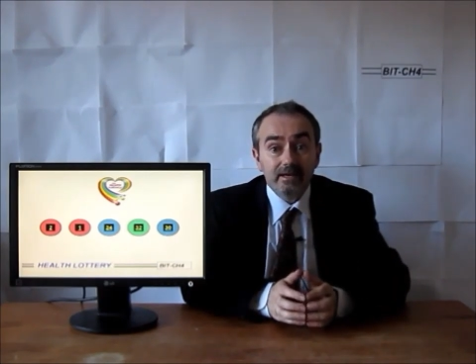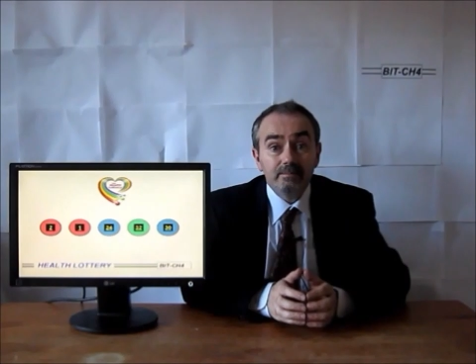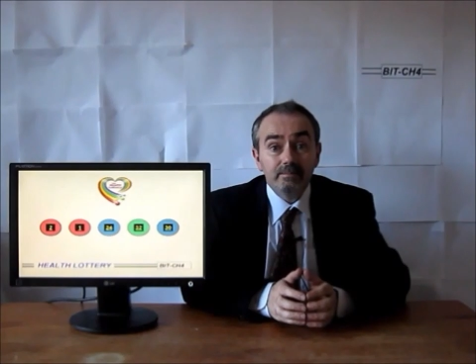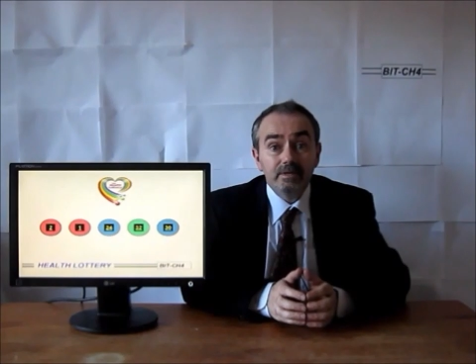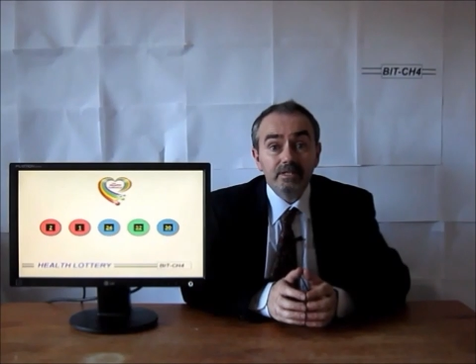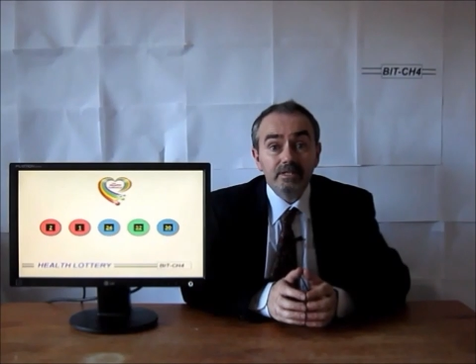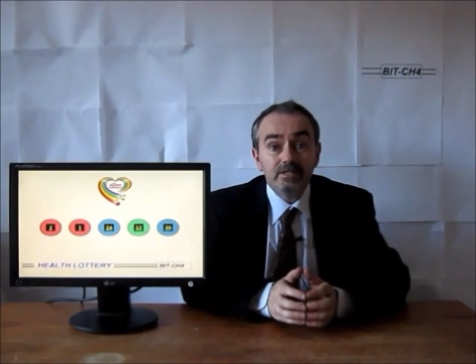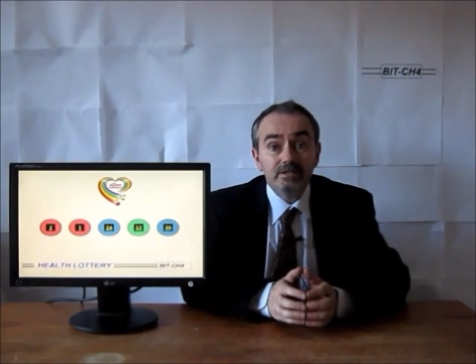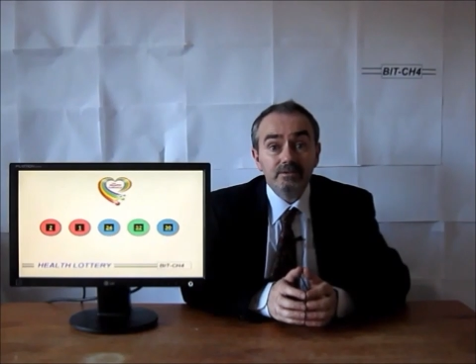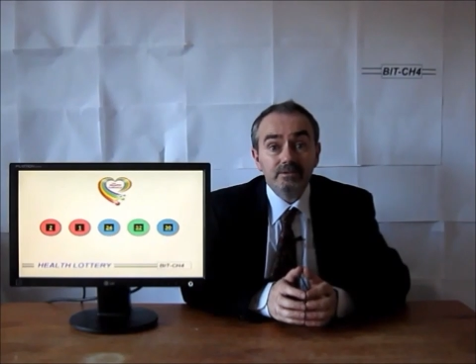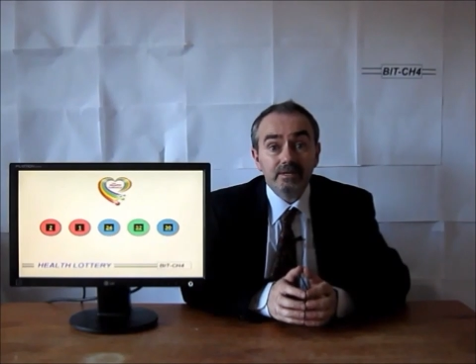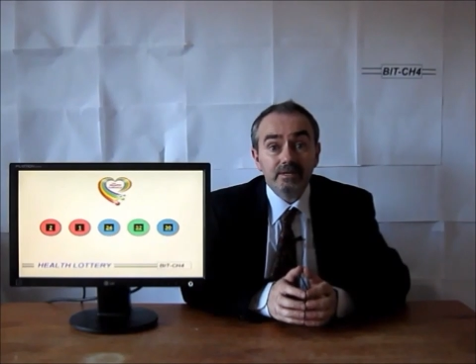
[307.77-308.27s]

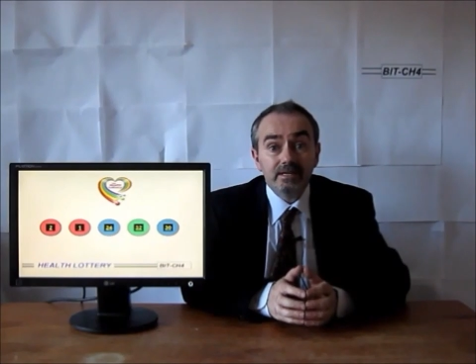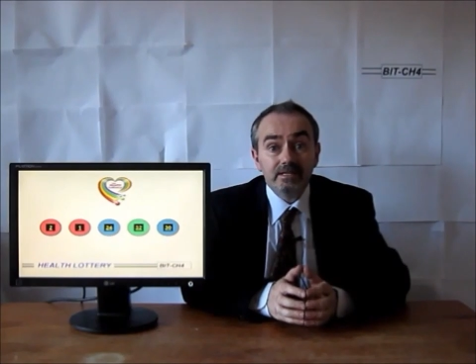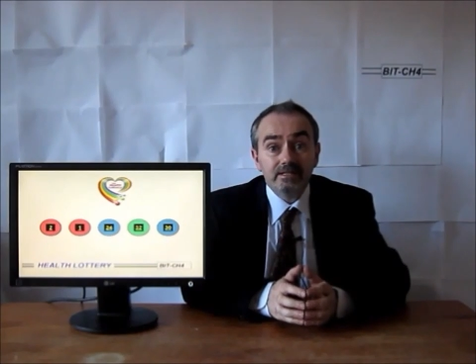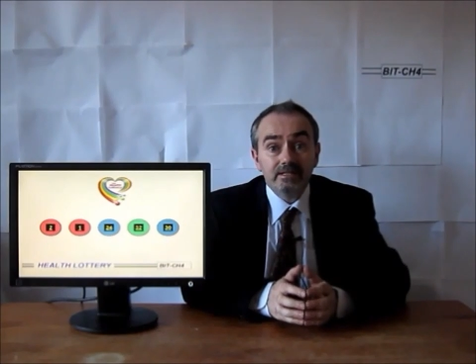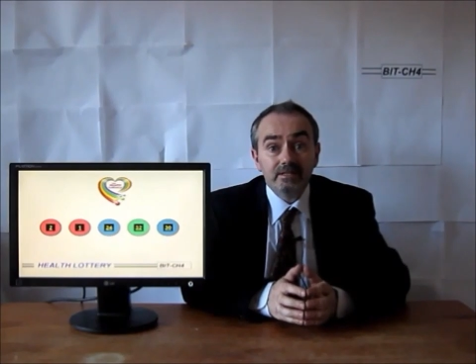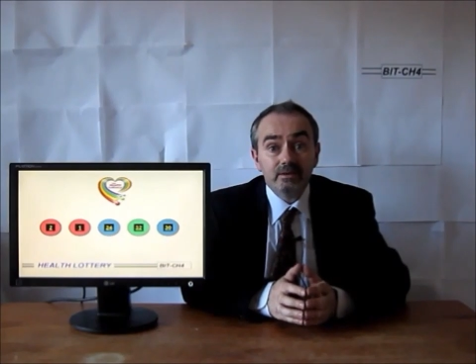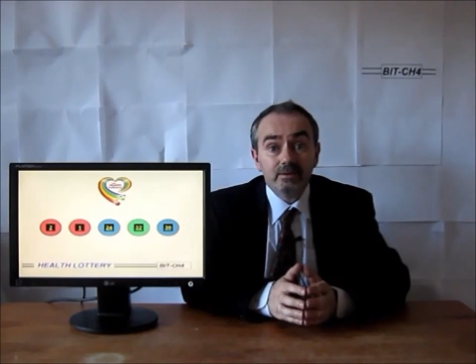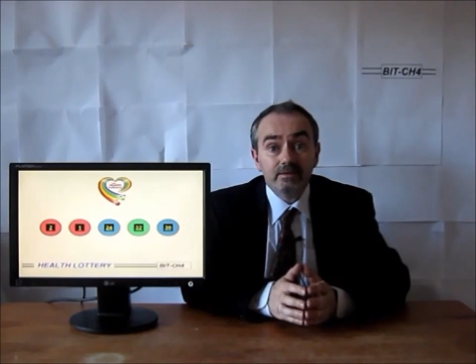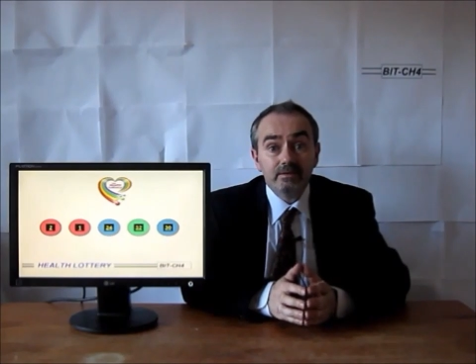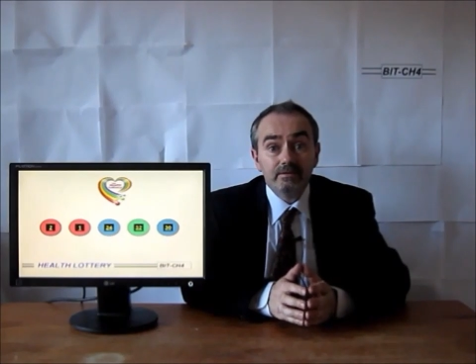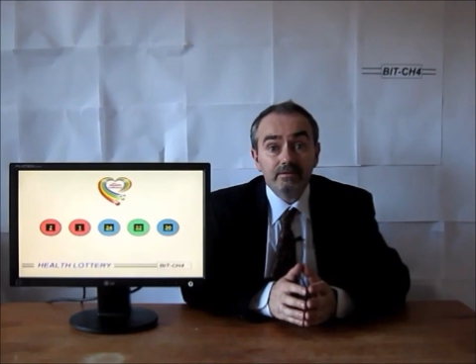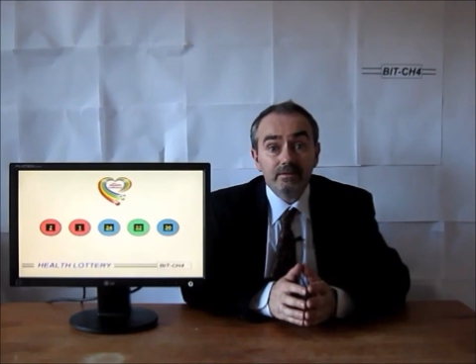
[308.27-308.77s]
means you get to
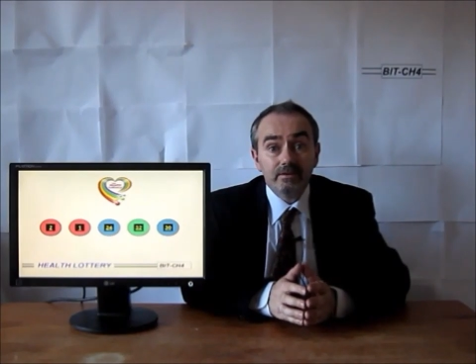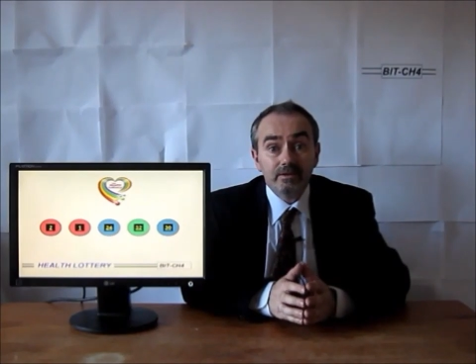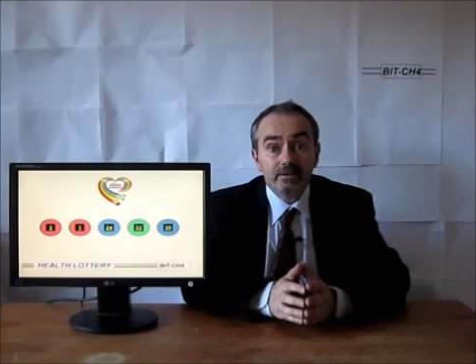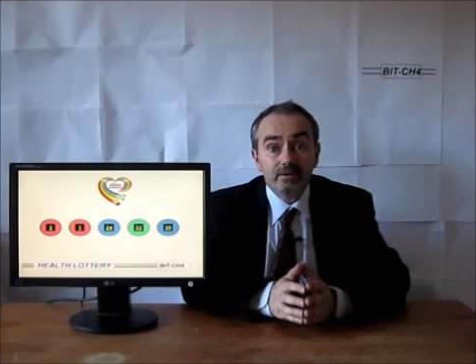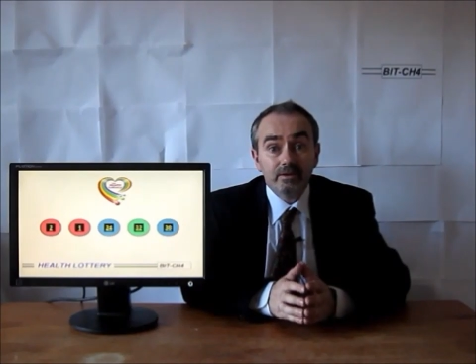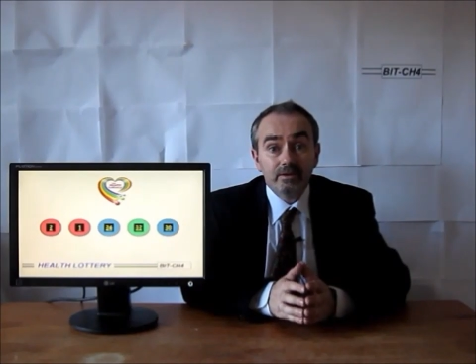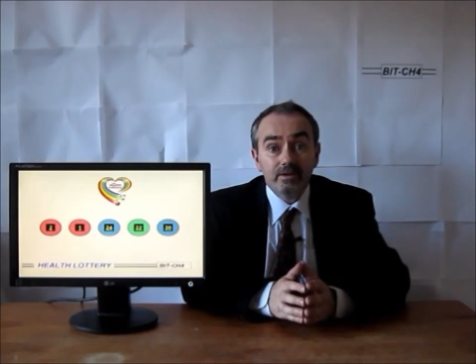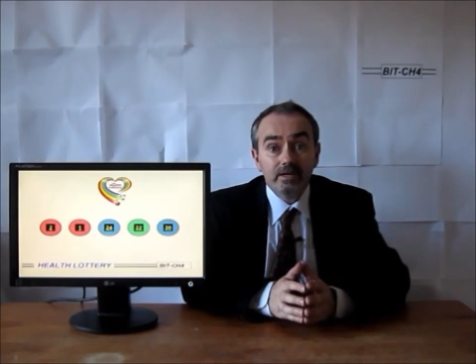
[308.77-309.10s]
go in for your